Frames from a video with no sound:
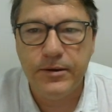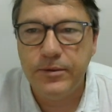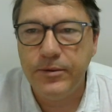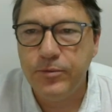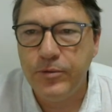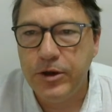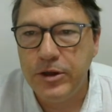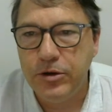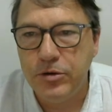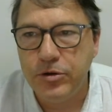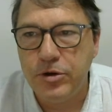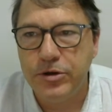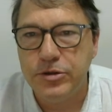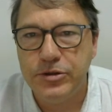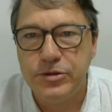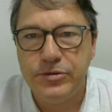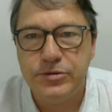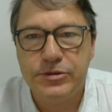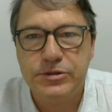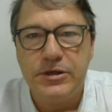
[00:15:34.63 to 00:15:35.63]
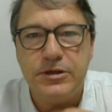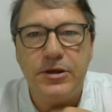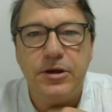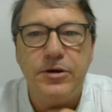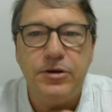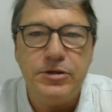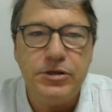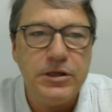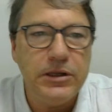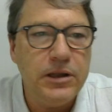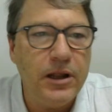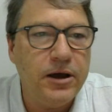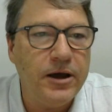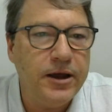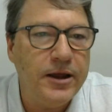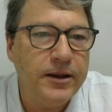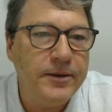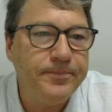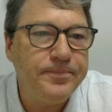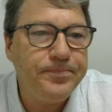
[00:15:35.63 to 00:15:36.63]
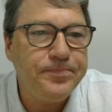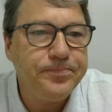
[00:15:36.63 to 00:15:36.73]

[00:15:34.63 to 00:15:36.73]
where your contours are going to lie.